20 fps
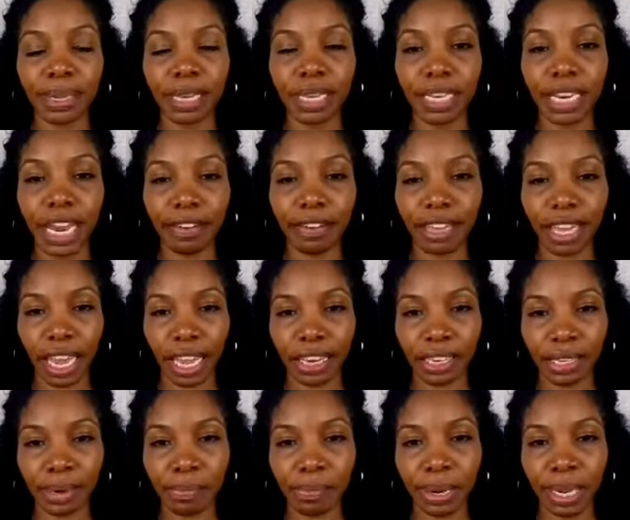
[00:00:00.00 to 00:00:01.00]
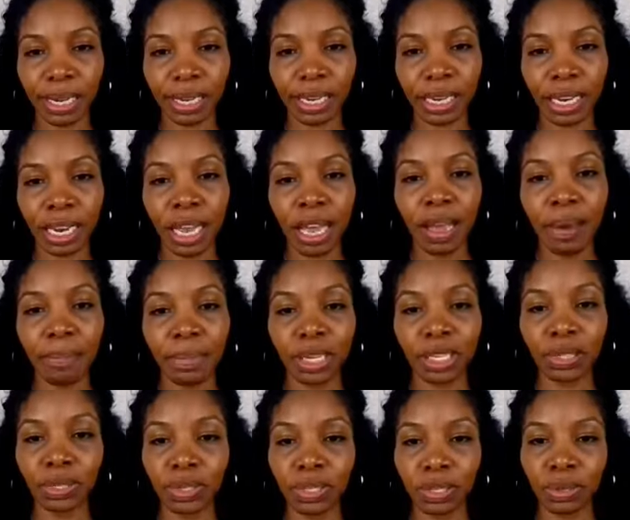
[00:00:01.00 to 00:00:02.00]
navigation button, but
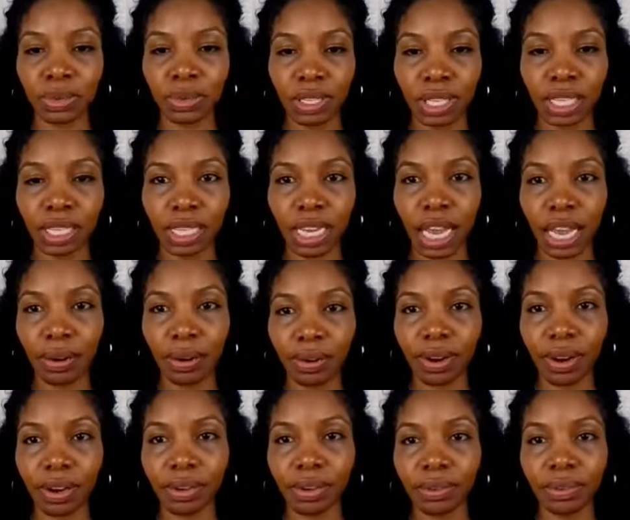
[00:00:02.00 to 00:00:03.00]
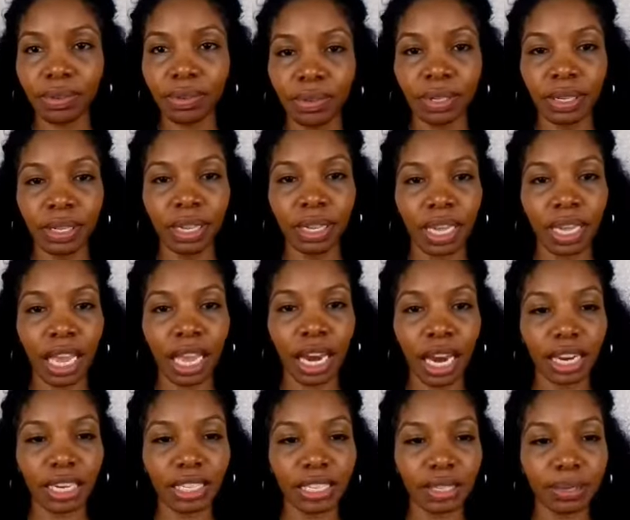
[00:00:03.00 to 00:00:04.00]
you'll use this arrow. And
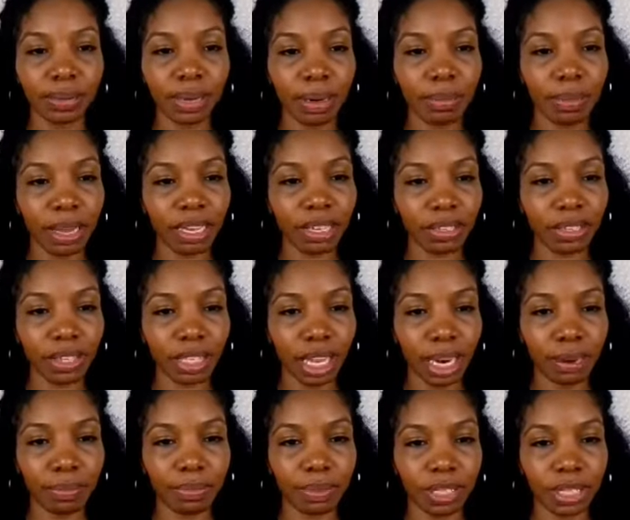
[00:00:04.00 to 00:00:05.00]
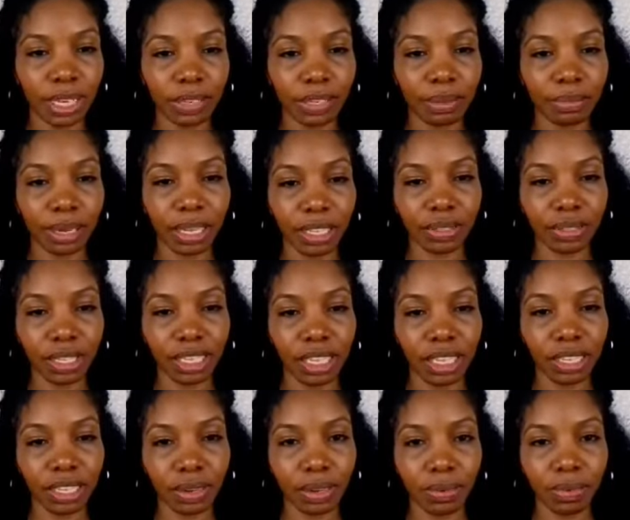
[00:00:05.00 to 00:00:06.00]
I just want to make sure that I'm sharing my screen.
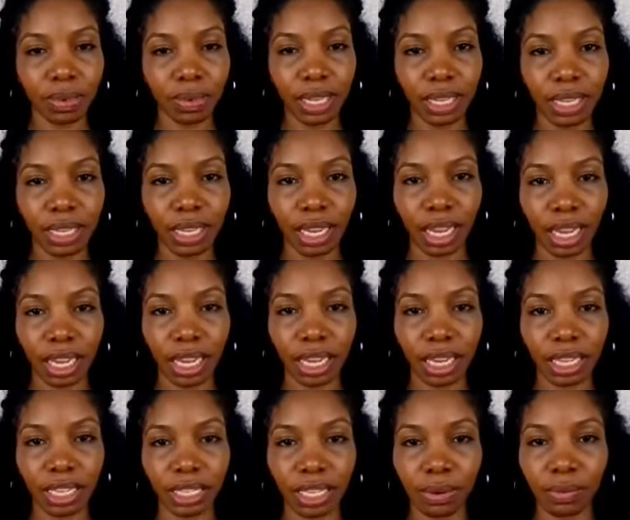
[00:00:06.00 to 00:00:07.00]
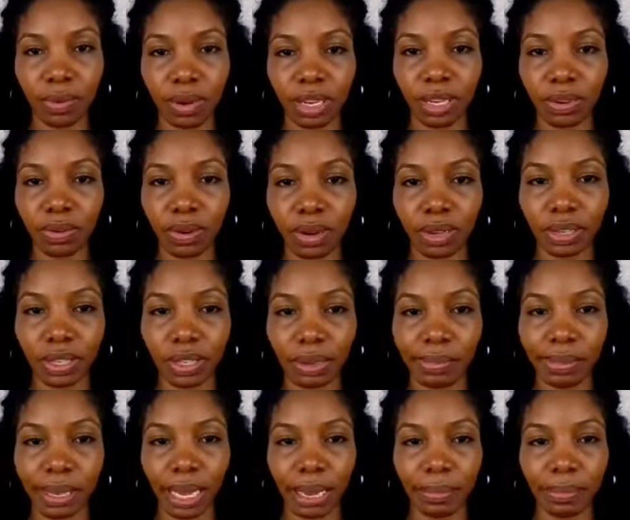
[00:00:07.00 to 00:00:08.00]
So 1 second, because I want you all to
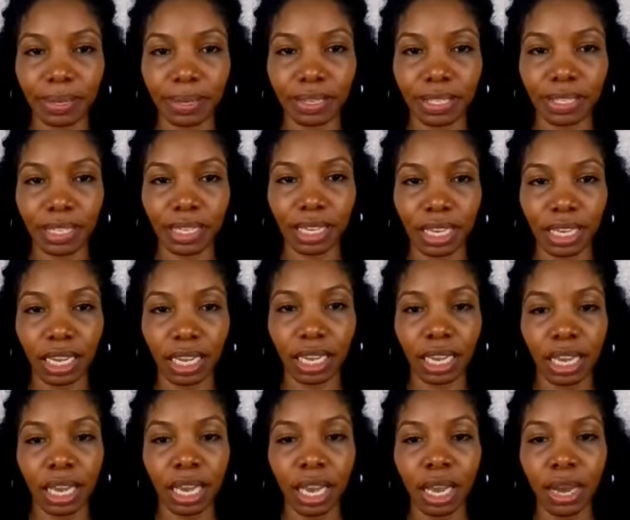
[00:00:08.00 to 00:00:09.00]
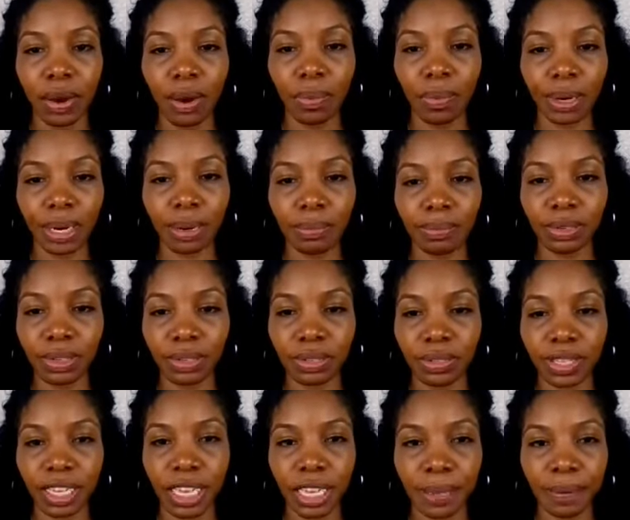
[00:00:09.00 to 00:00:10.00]
be able to see what I'm
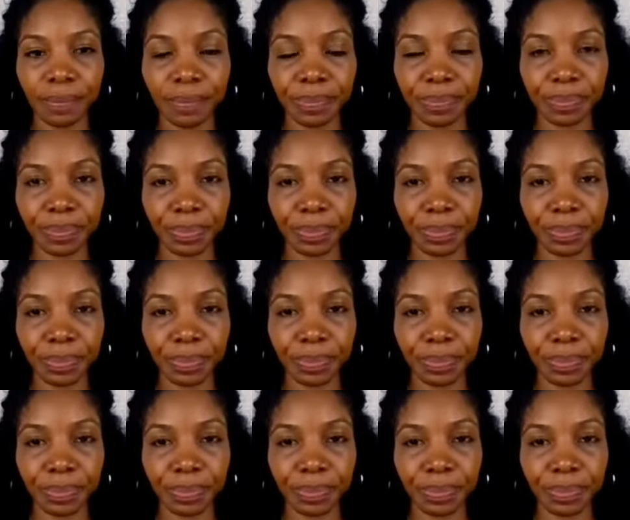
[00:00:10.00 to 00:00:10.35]
doing.